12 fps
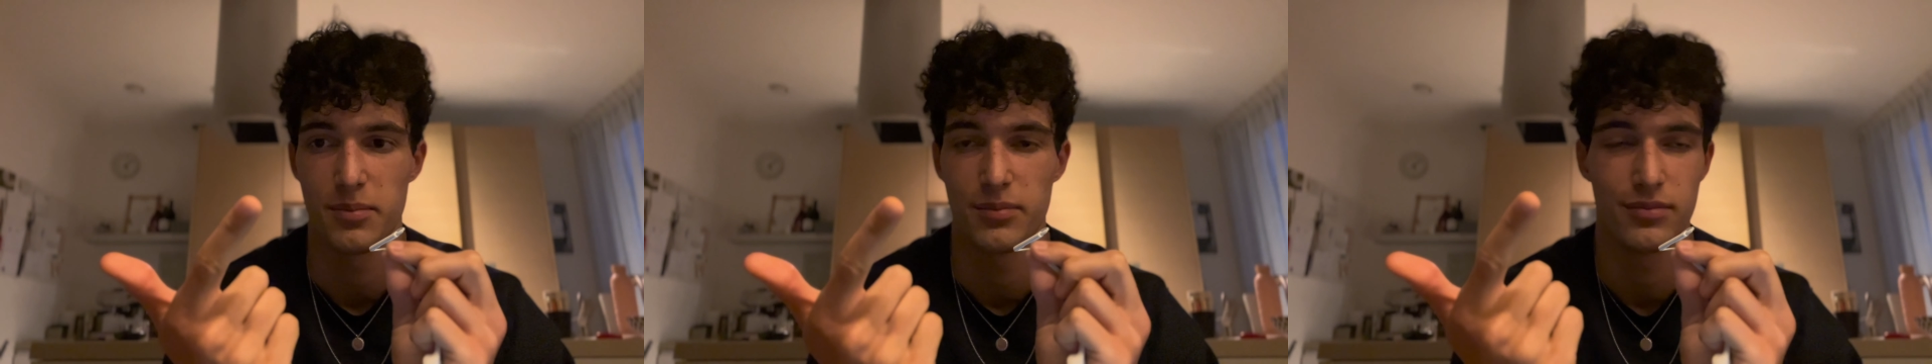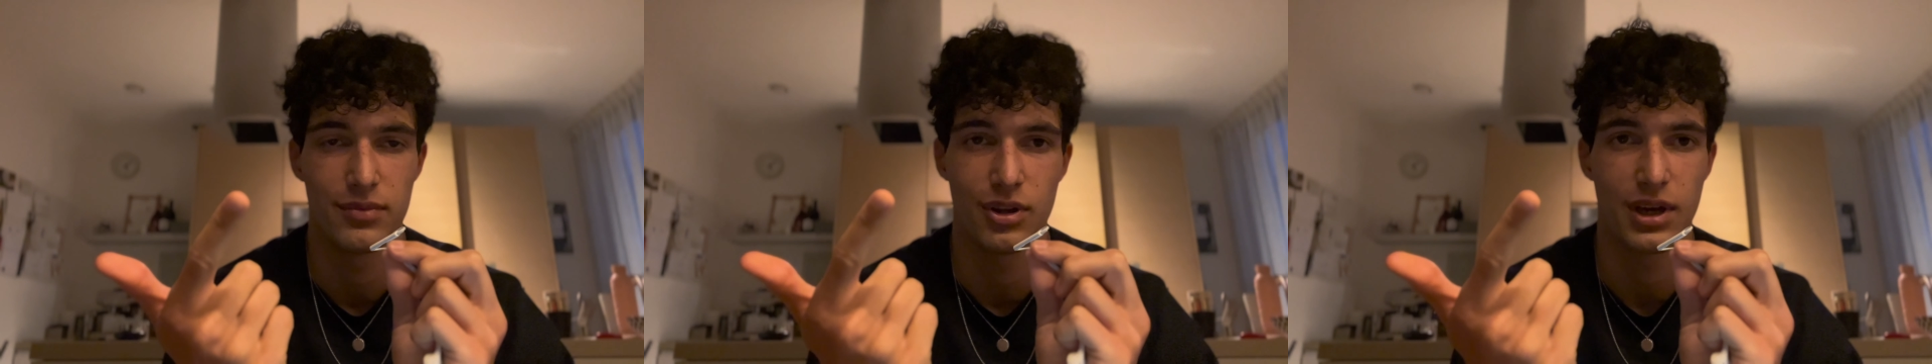
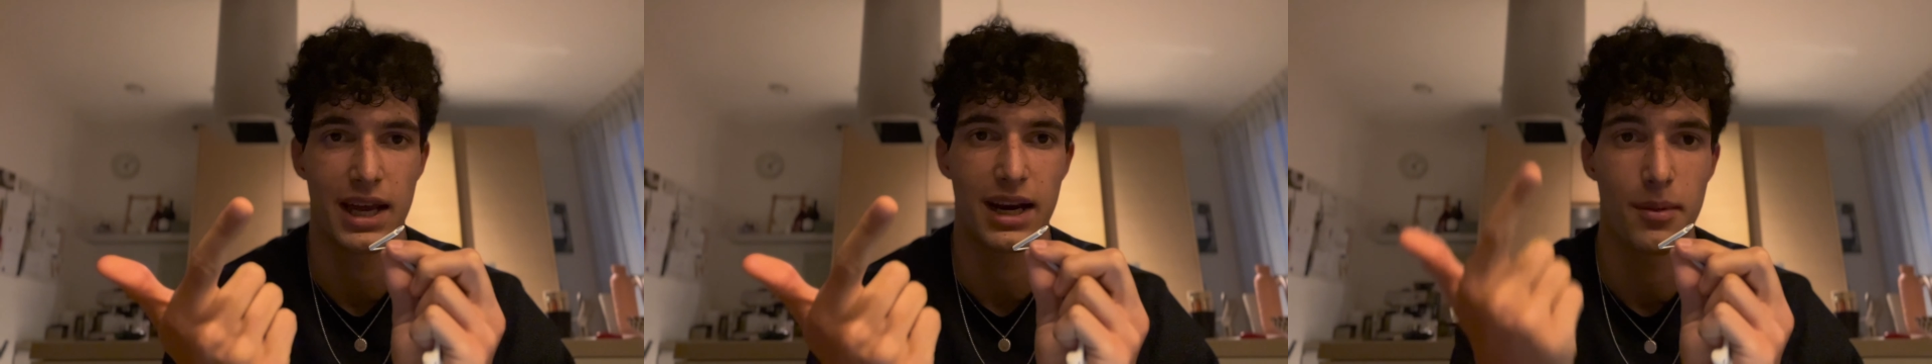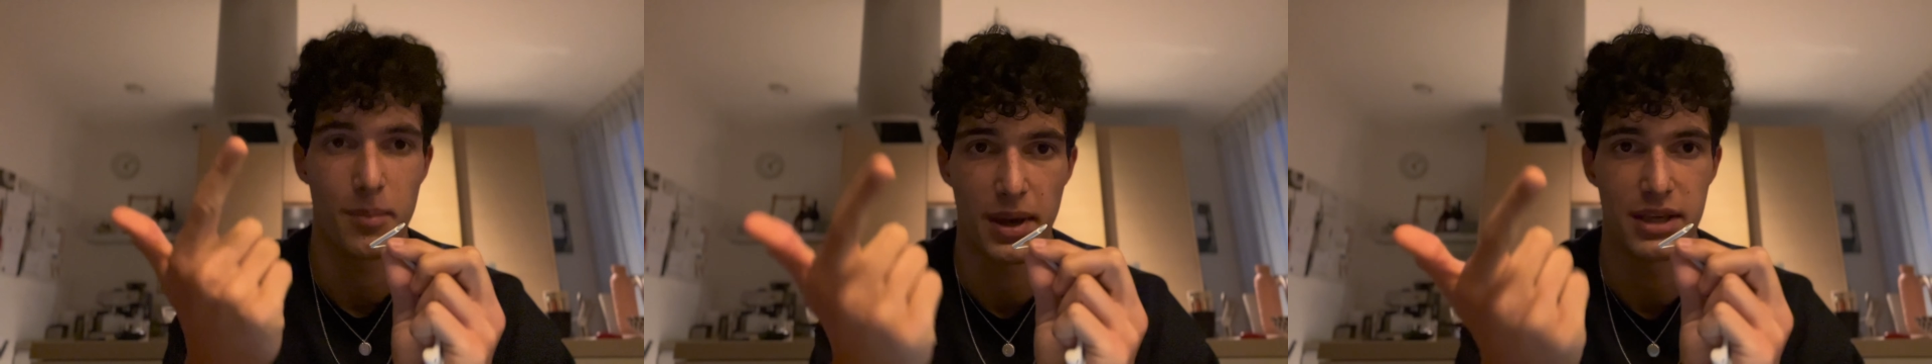look at it
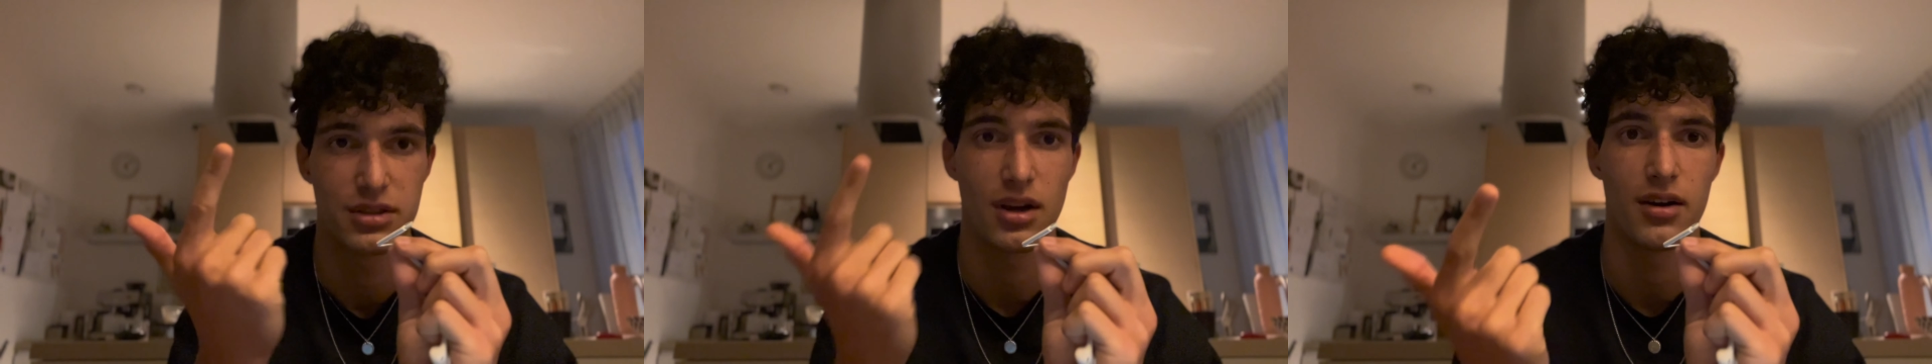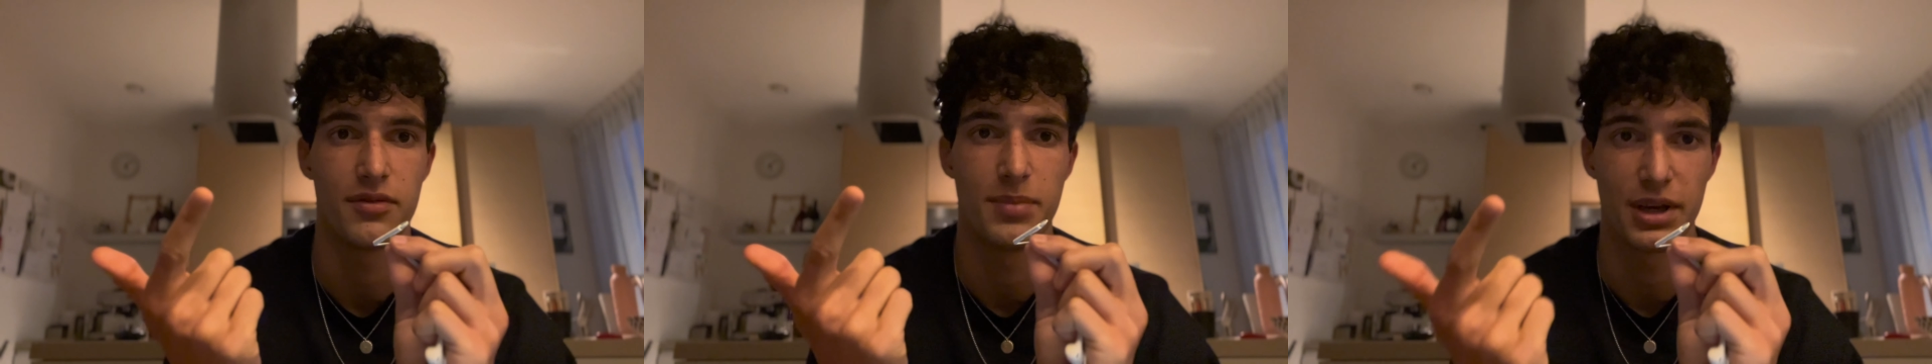based
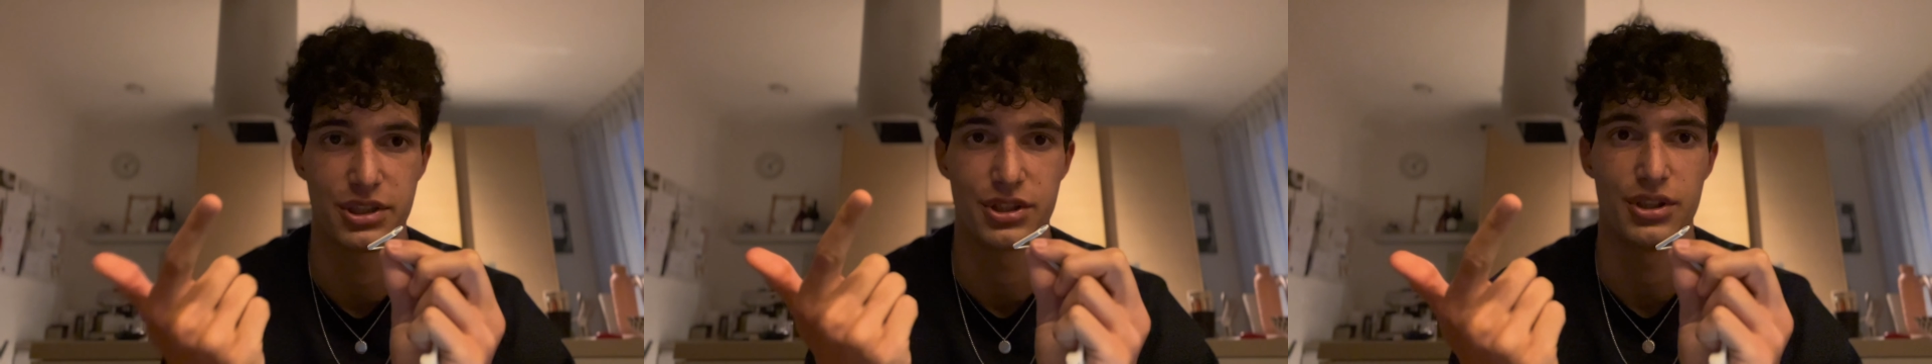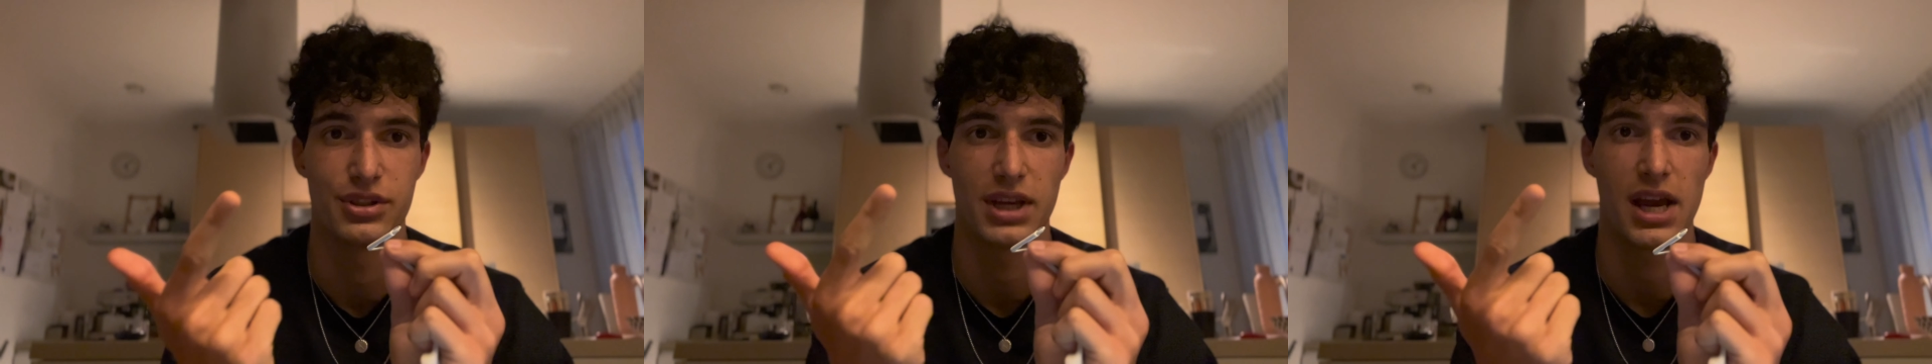off
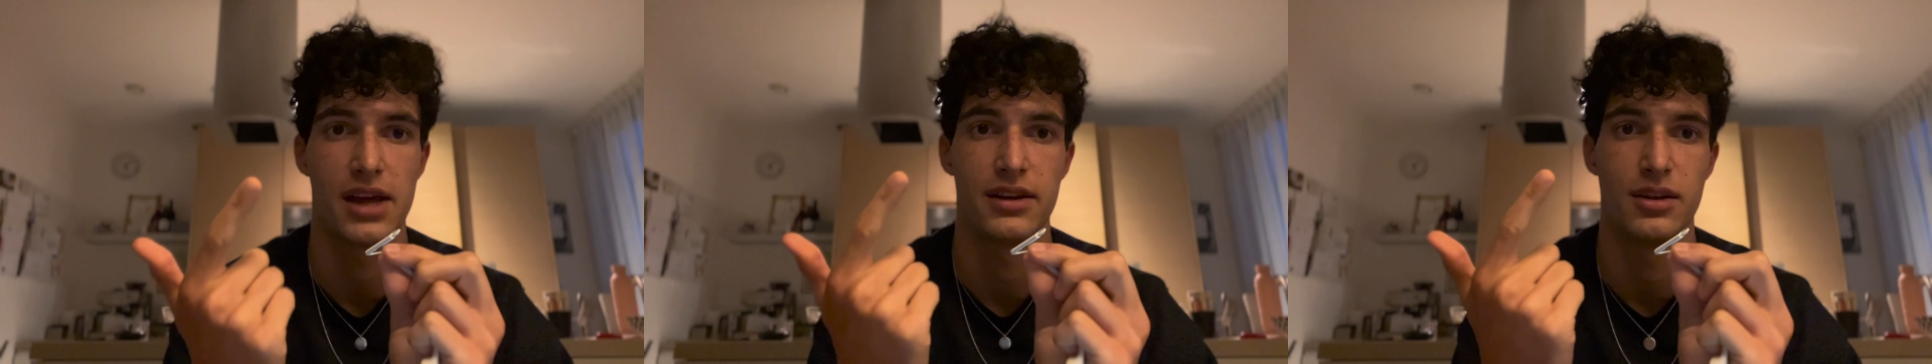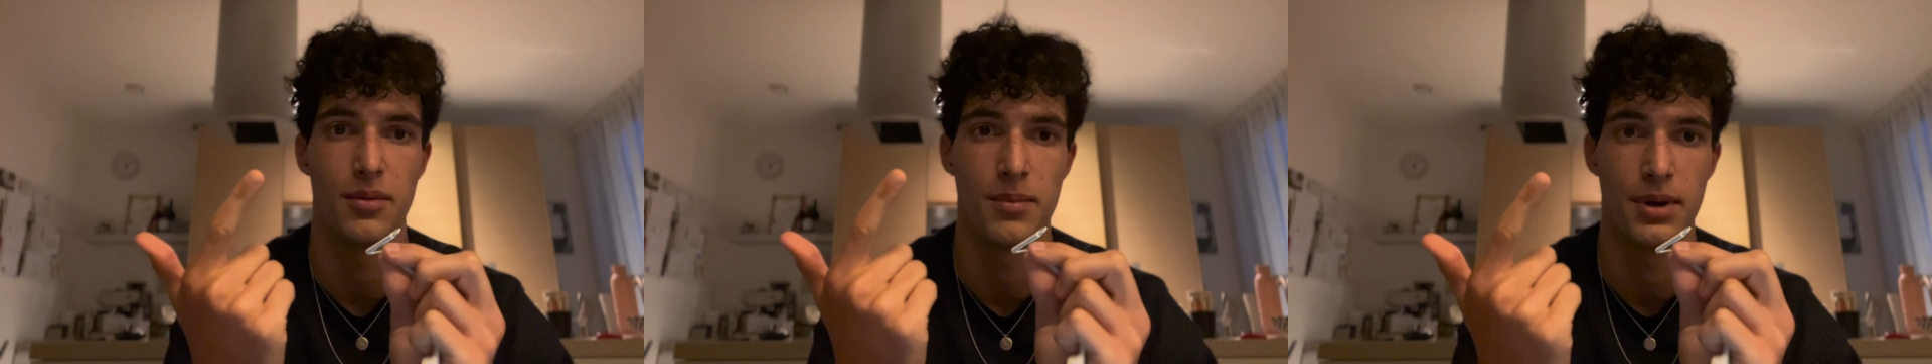pictures and
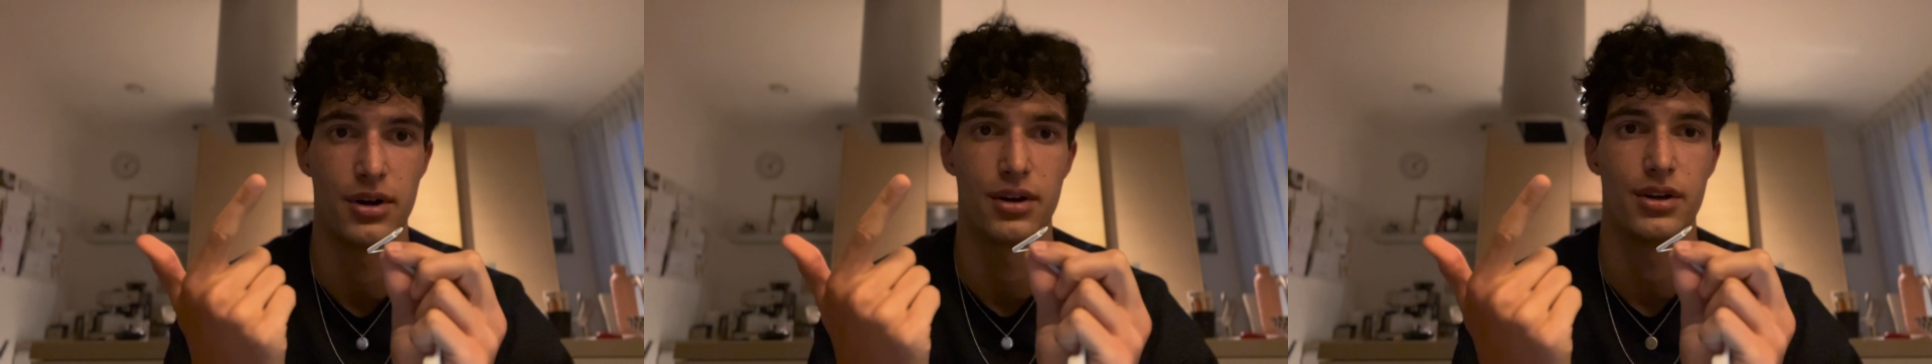the mirror.